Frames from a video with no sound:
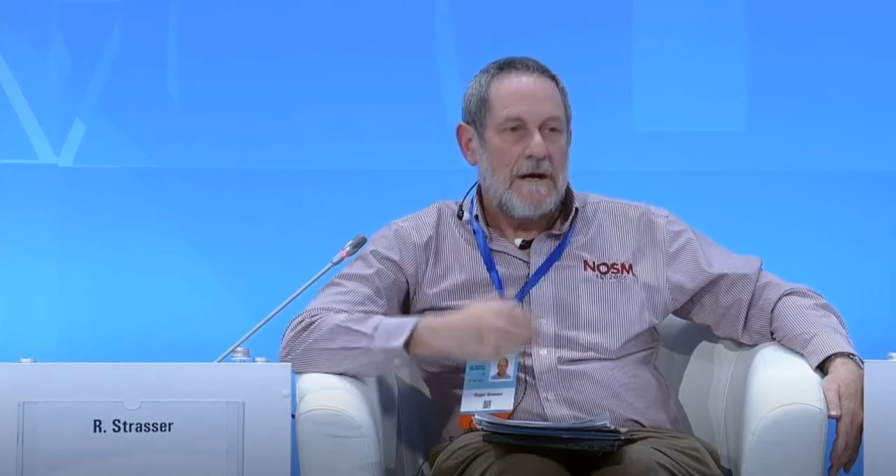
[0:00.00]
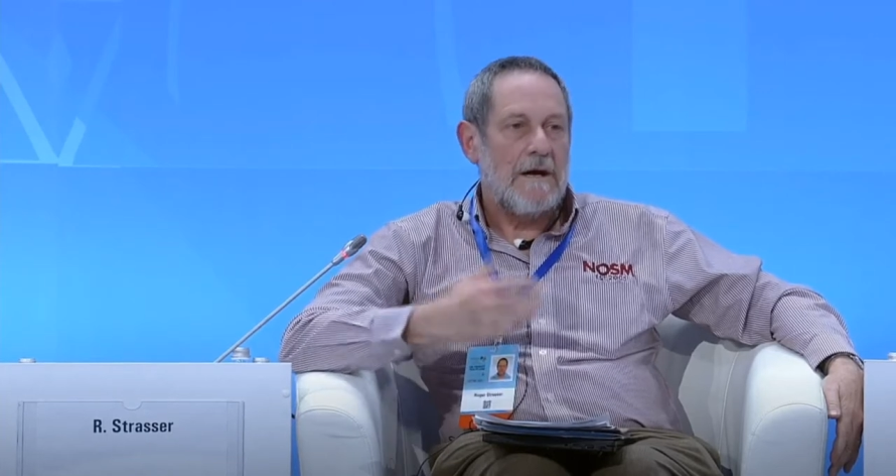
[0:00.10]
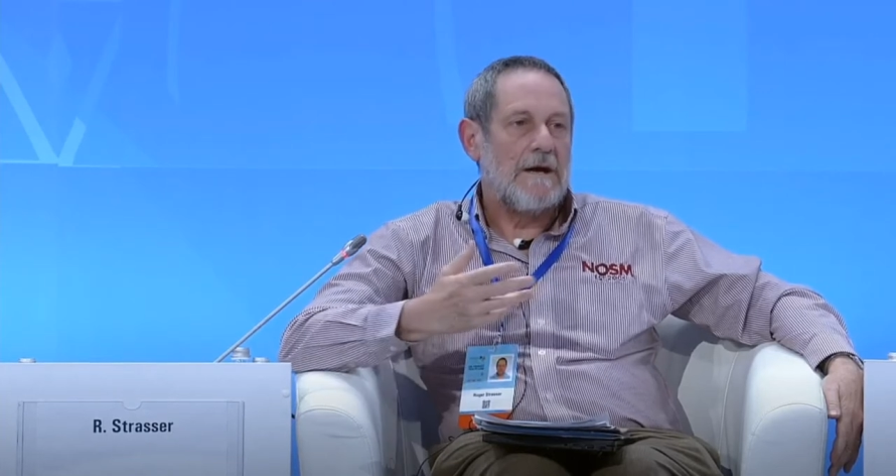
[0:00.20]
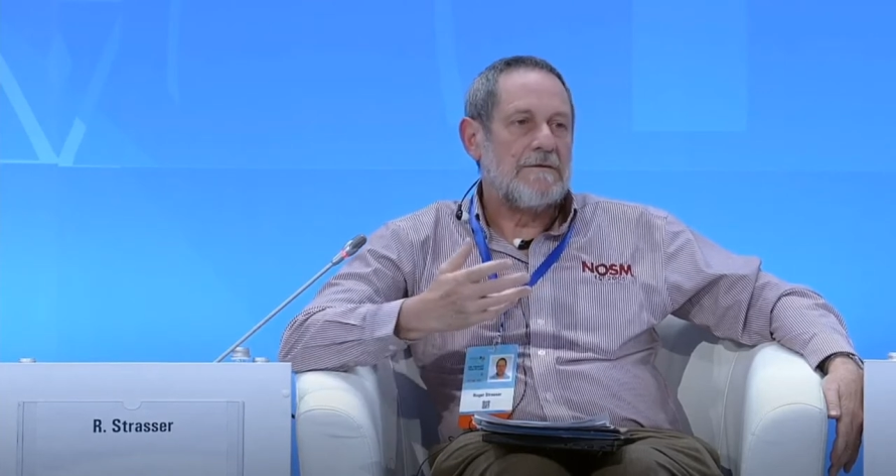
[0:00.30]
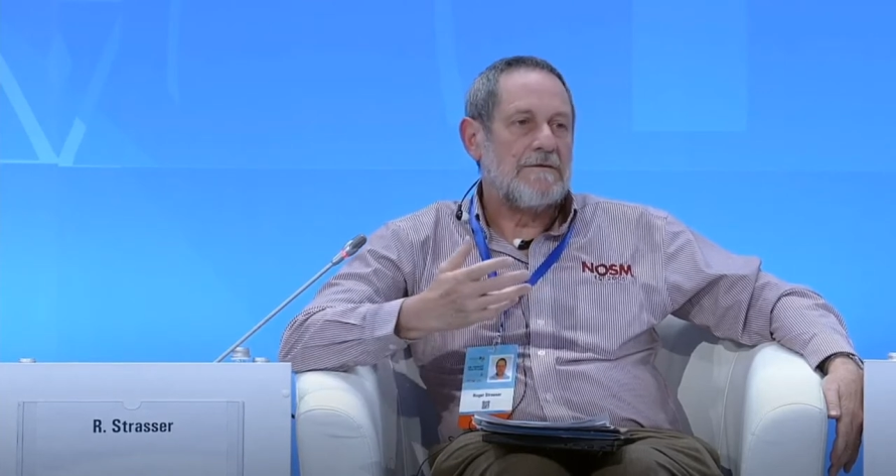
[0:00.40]

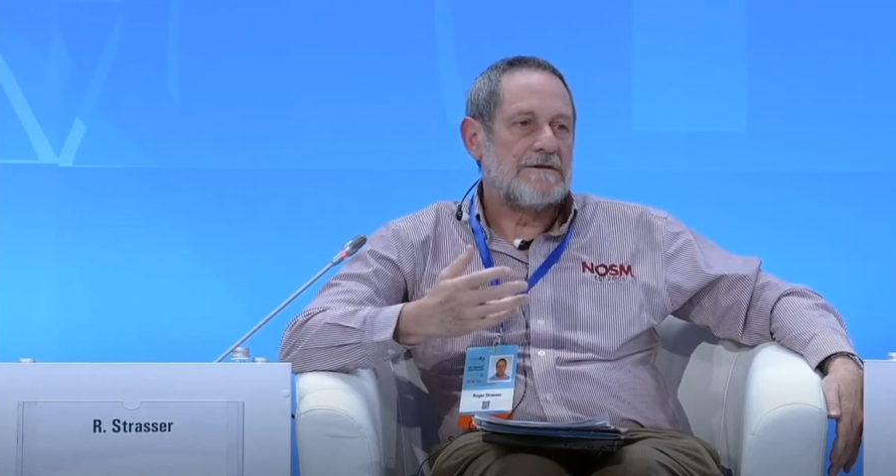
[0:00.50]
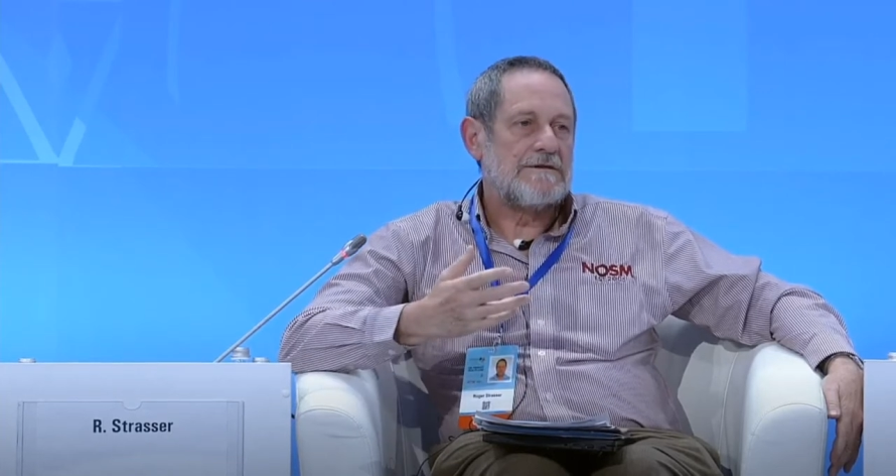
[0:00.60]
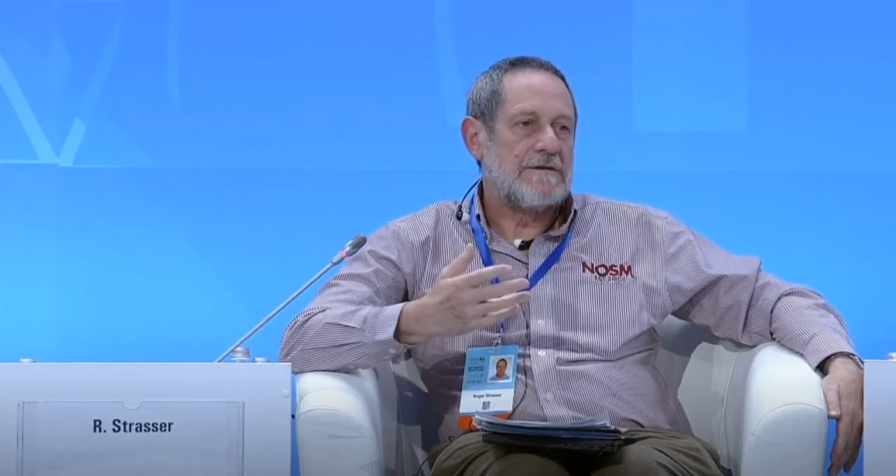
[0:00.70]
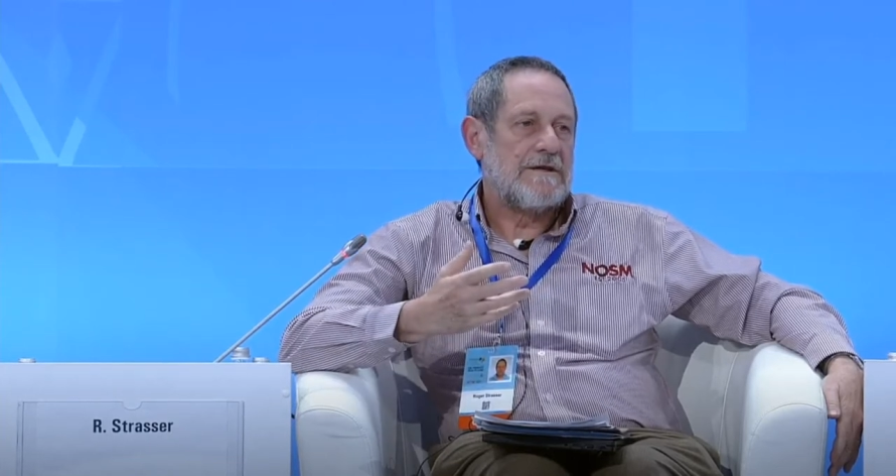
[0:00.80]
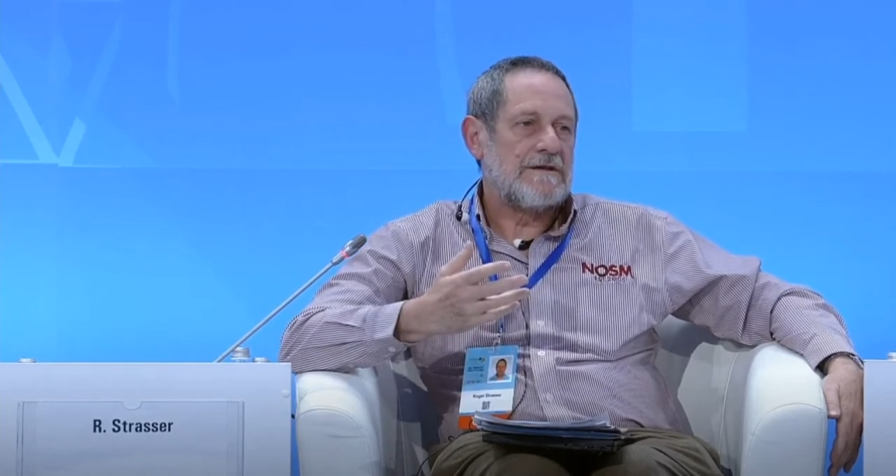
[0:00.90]

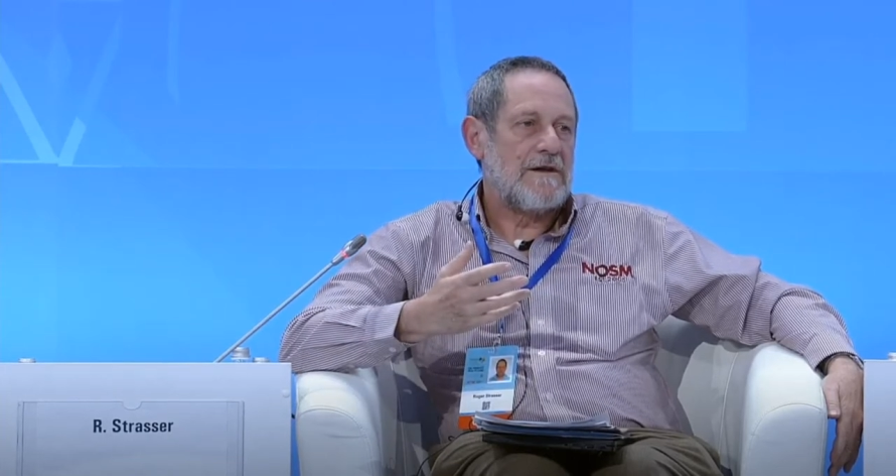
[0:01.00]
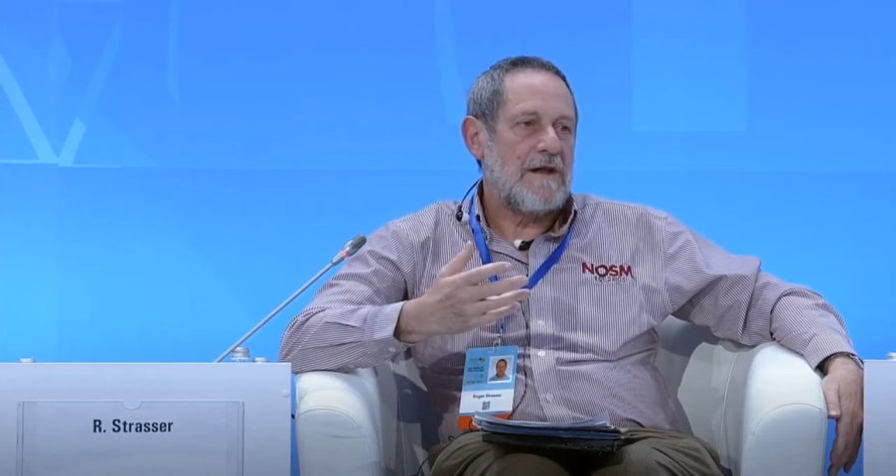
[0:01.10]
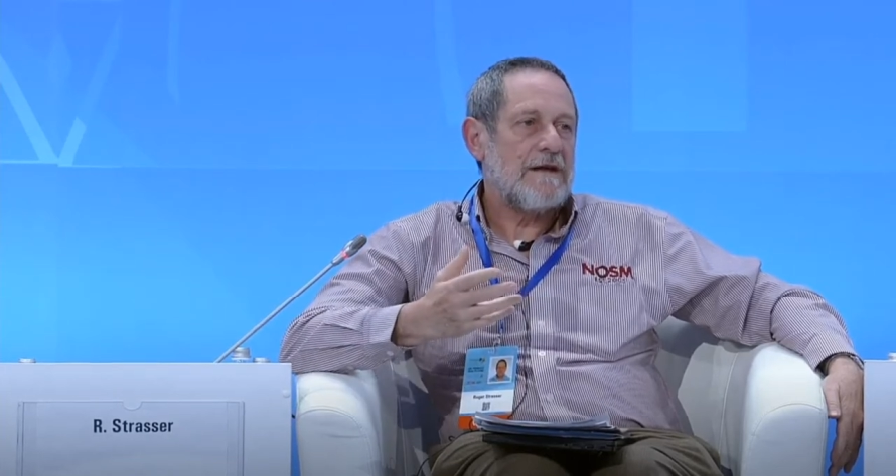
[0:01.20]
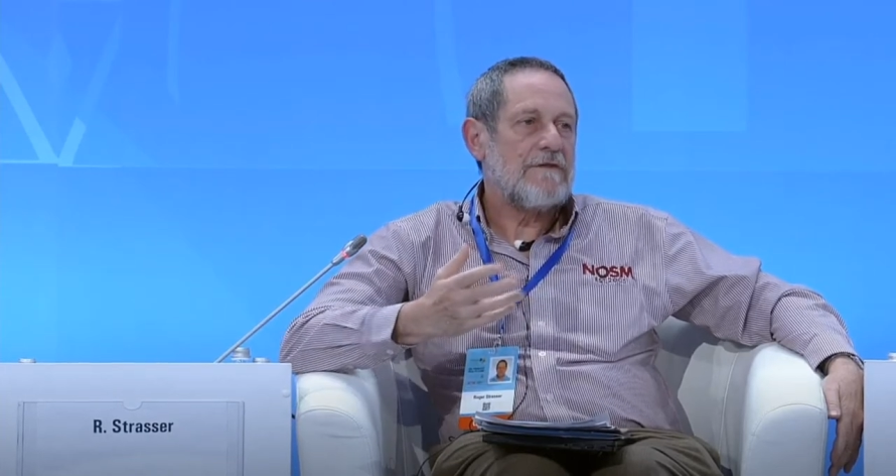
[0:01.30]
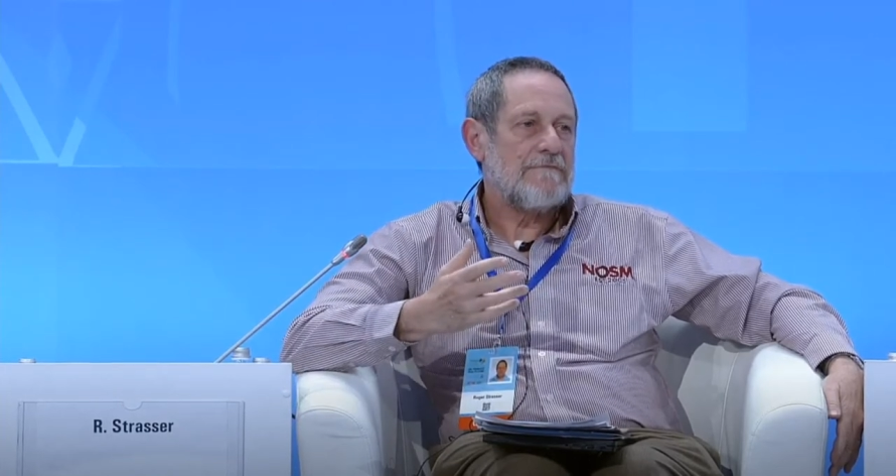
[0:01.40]
there's a
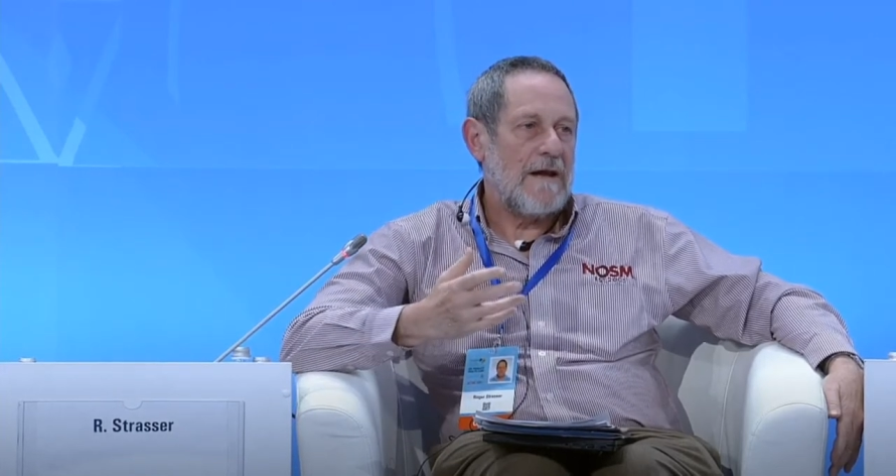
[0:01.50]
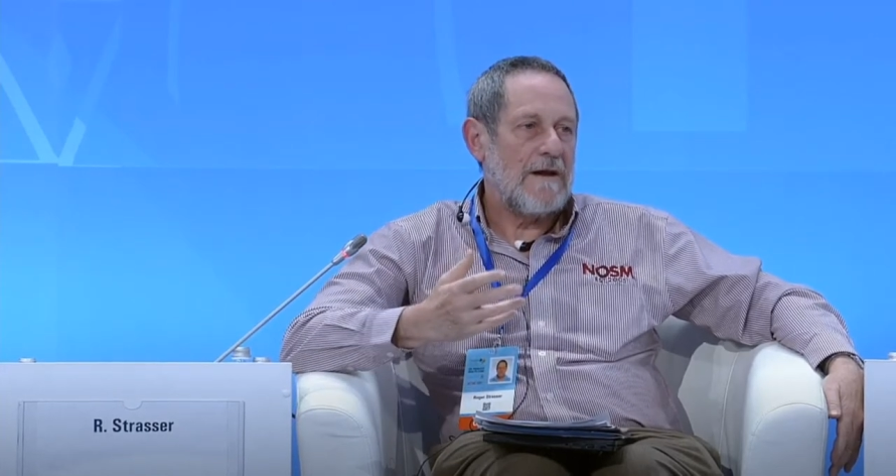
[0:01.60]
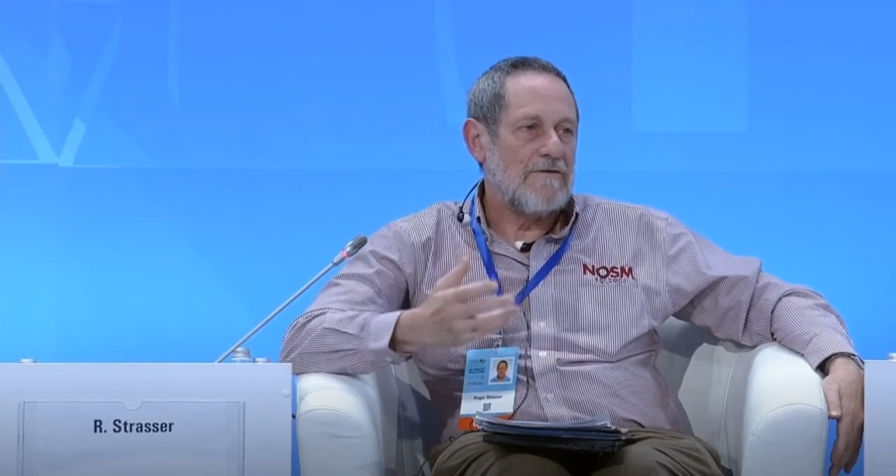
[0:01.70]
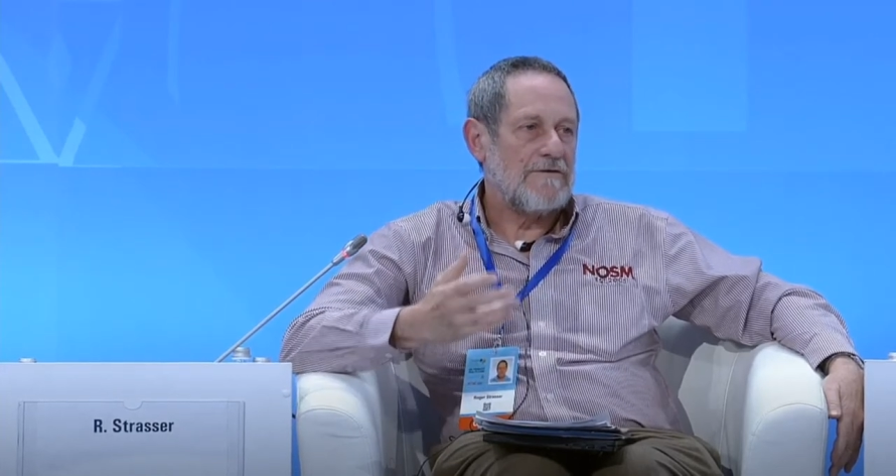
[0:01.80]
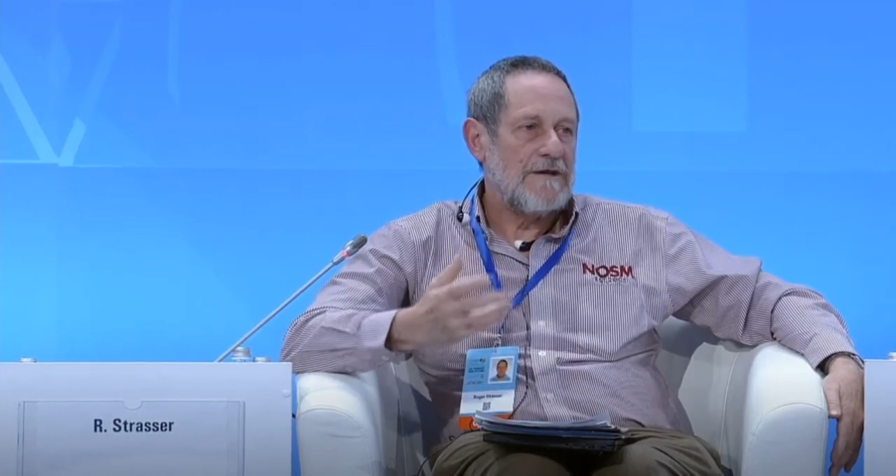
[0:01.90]
lack of valuing or